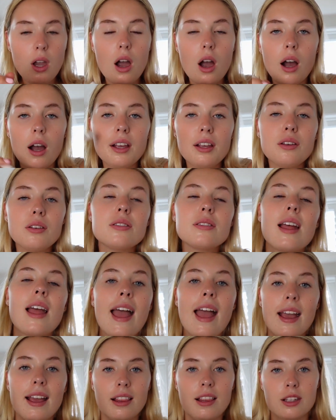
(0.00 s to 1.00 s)
I used to
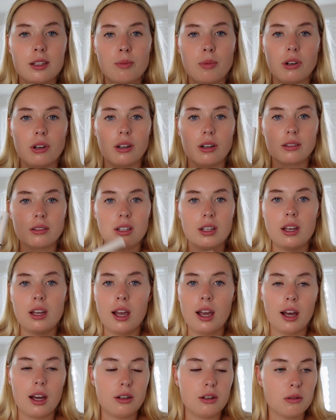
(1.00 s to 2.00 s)
hate this product.
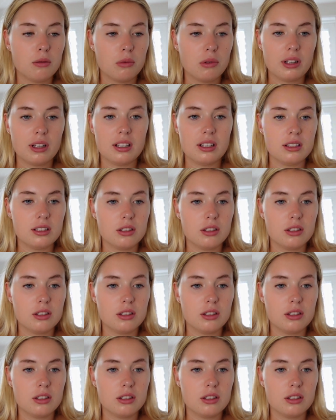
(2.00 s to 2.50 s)
I don't know what it is.